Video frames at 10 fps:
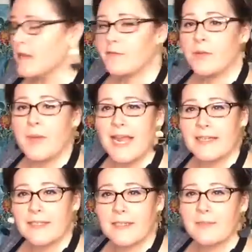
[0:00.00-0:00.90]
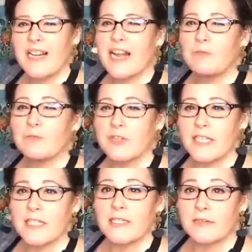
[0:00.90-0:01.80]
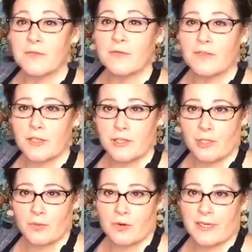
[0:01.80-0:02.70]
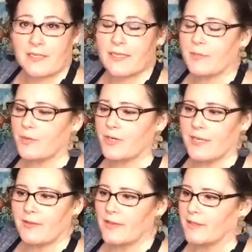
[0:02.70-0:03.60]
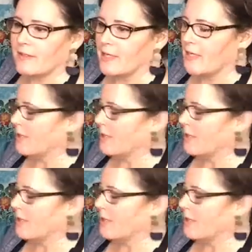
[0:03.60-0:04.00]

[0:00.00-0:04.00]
love the painting, but I really love the finishing work. It's like putting the